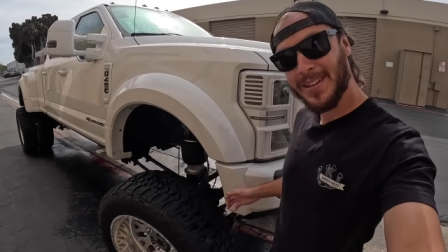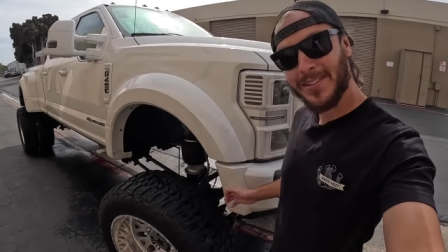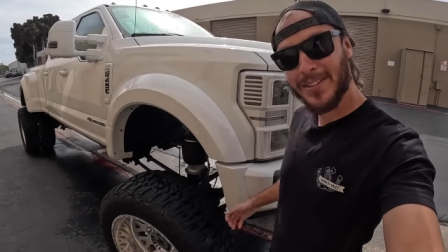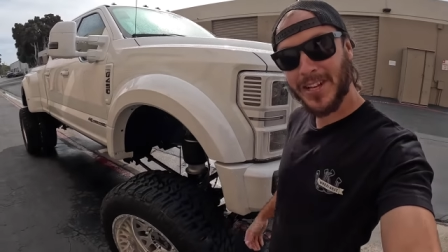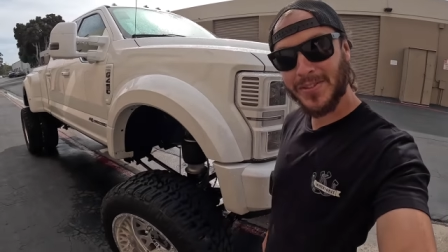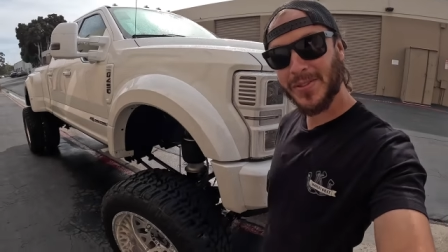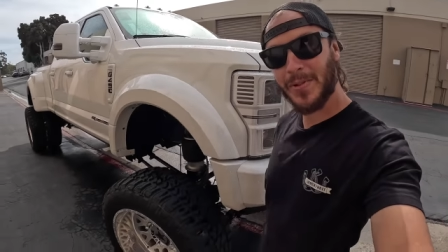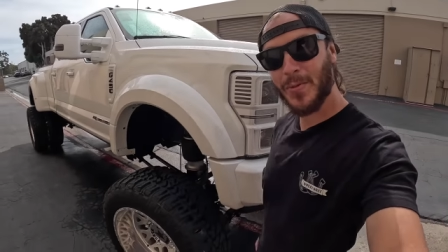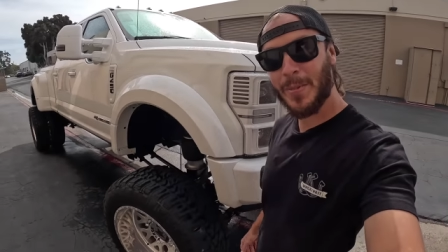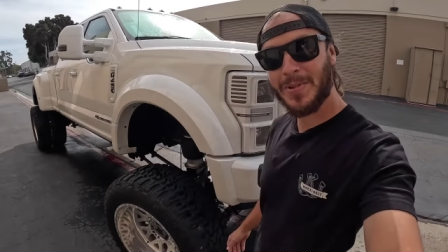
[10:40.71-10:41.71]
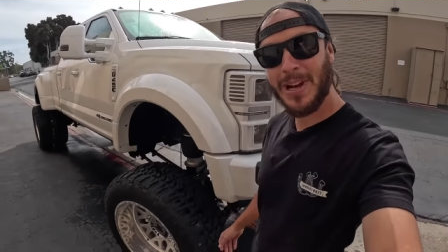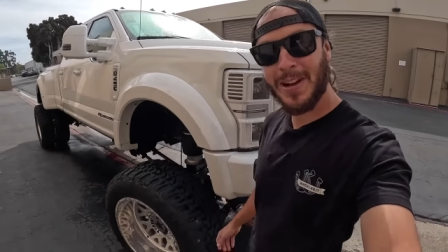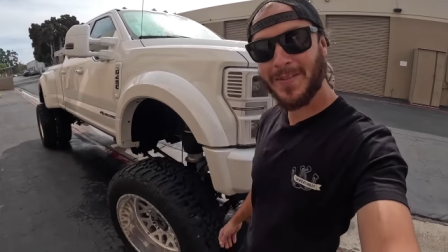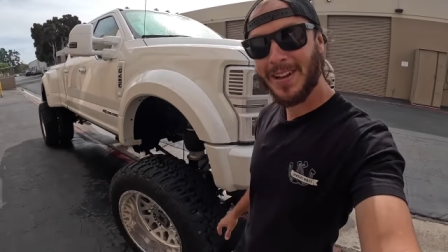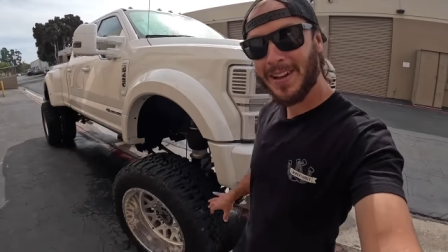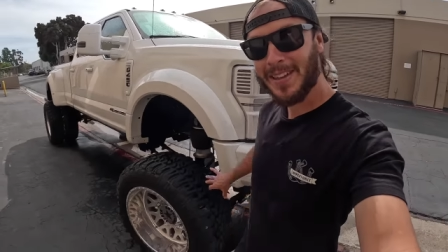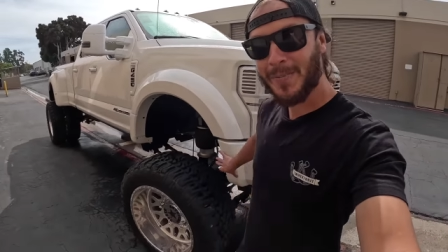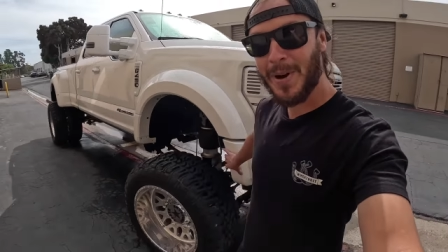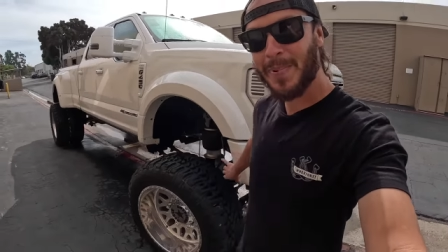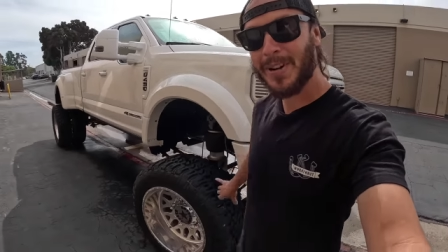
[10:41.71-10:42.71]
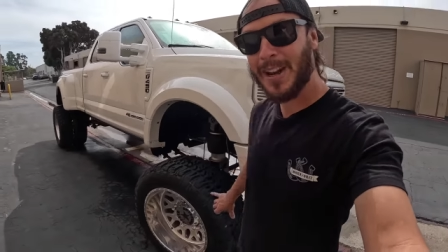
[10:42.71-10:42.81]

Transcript: successfully ripped off the bumper